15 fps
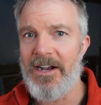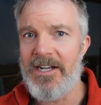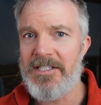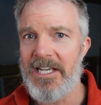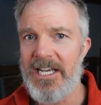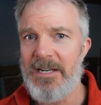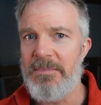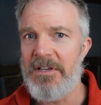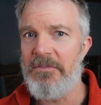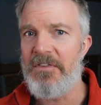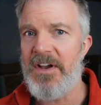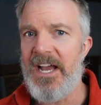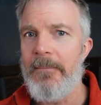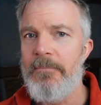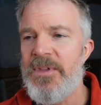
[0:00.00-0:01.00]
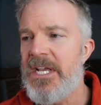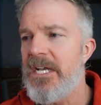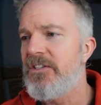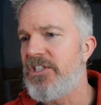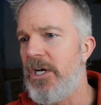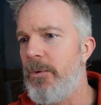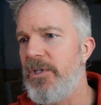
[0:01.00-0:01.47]
idea, to be fair.
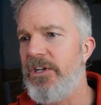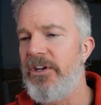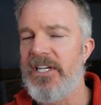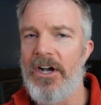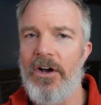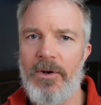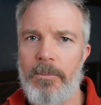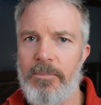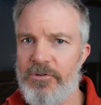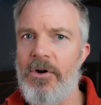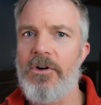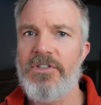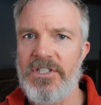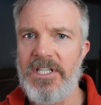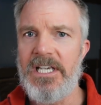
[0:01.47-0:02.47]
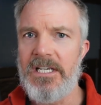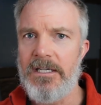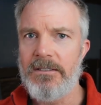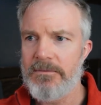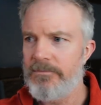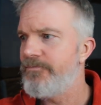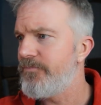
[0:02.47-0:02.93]
So we're doing it on a
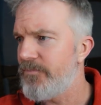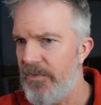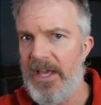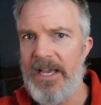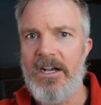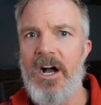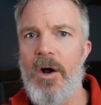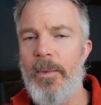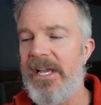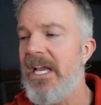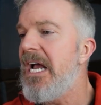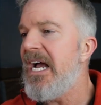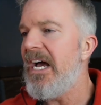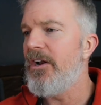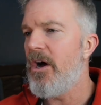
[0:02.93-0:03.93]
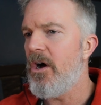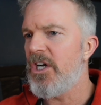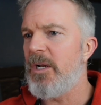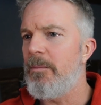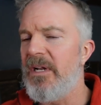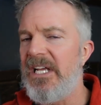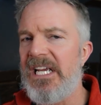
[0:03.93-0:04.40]
proxy thing, aren't we? And
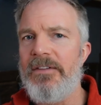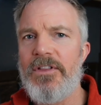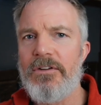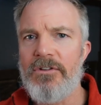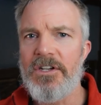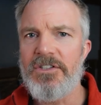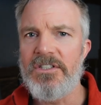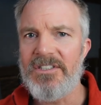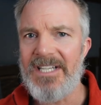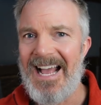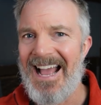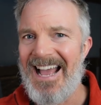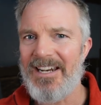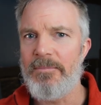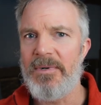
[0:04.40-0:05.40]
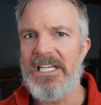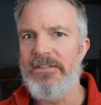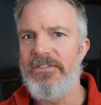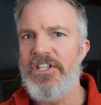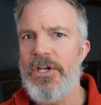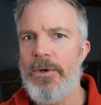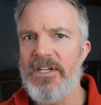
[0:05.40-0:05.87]
arguably, if the Russians had
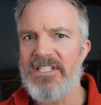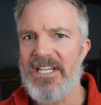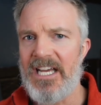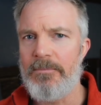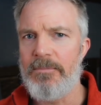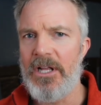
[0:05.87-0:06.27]
believed the US had